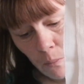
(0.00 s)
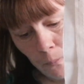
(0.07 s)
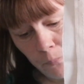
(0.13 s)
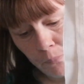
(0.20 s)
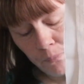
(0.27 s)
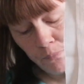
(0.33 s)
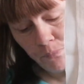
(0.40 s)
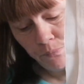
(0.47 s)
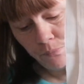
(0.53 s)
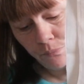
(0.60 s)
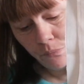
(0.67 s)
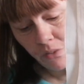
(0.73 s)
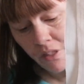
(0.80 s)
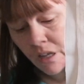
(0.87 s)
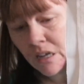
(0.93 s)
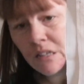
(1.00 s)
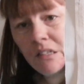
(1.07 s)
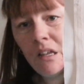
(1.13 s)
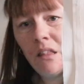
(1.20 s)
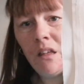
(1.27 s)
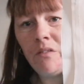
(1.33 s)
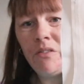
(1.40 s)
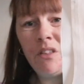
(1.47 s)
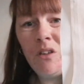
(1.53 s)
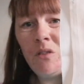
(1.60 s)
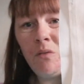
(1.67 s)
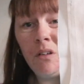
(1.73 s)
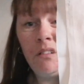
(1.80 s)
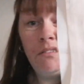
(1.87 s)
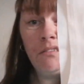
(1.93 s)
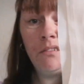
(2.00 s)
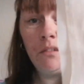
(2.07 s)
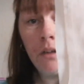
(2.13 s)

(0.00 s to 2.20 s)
I think I said that for the other one.